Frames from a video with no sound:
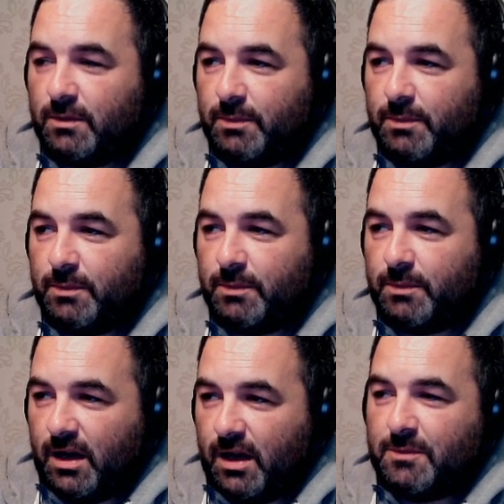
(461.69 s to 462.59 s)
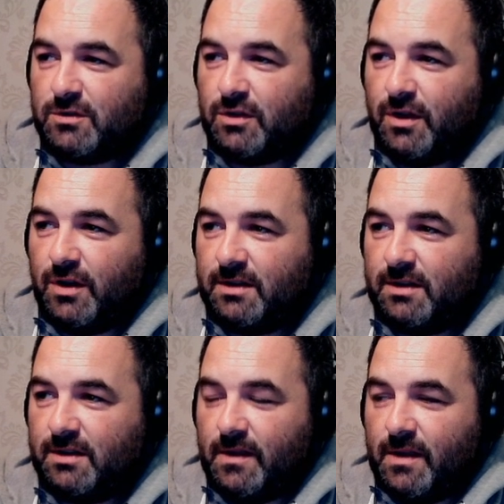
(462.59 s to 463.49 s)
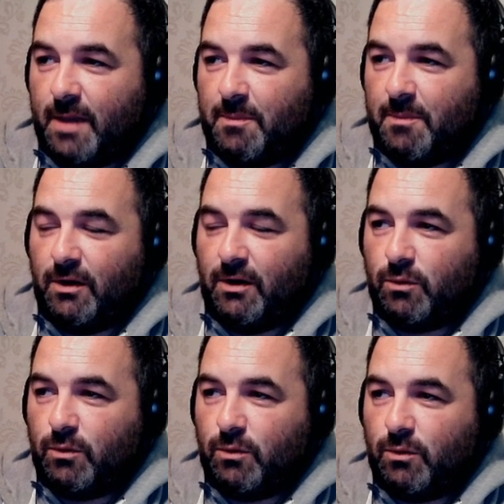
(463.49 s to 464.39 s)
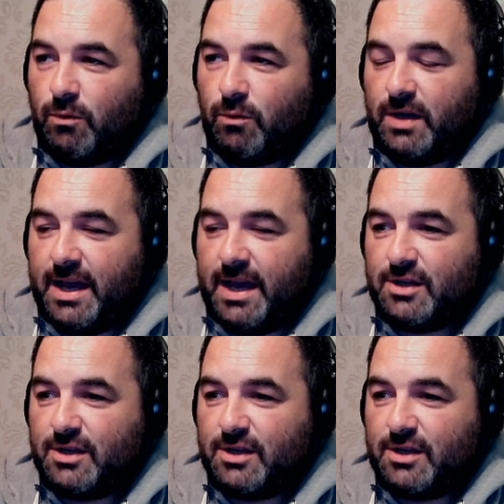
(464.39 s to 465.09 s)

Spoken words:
But Klopp decided, a bit like what Spurs done last year,